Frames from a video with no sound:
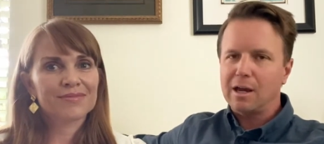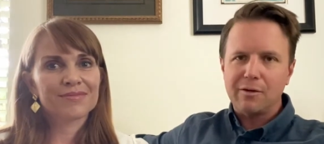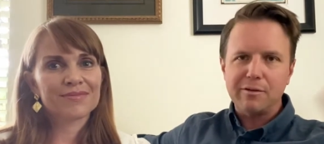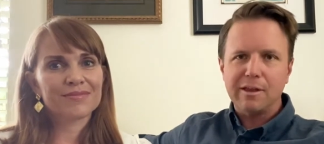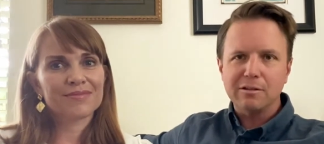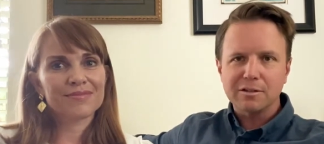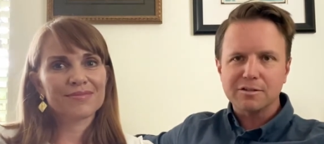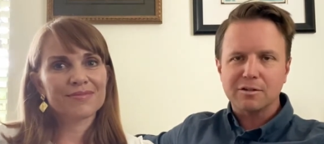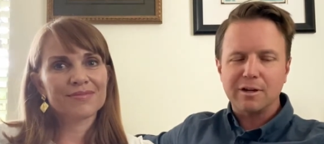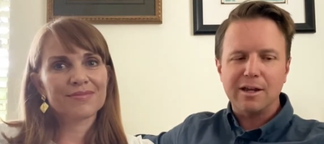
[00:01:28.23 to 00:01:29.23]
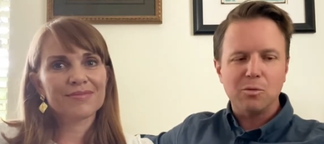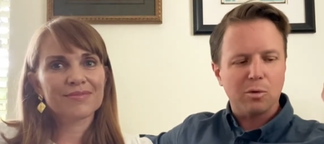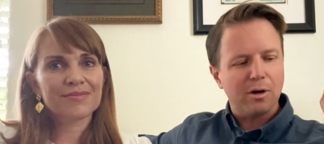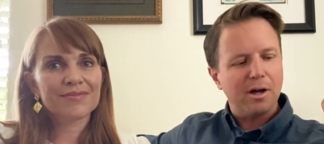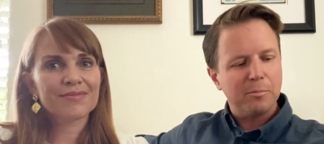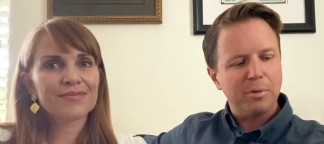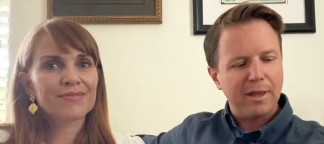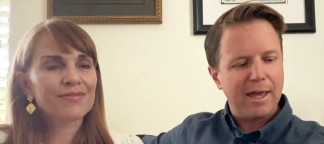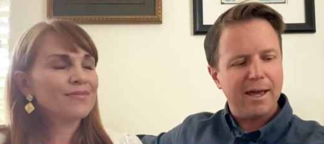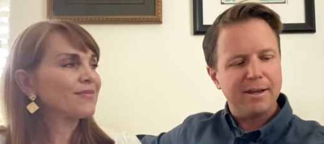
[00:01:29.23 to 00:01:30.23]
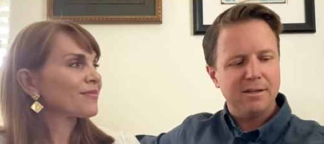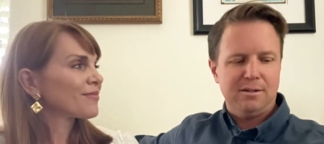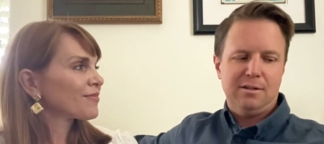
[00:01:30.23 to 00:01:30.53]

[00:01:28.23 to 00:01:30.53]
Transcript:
Speaker 1: everything looks great. We're on plan,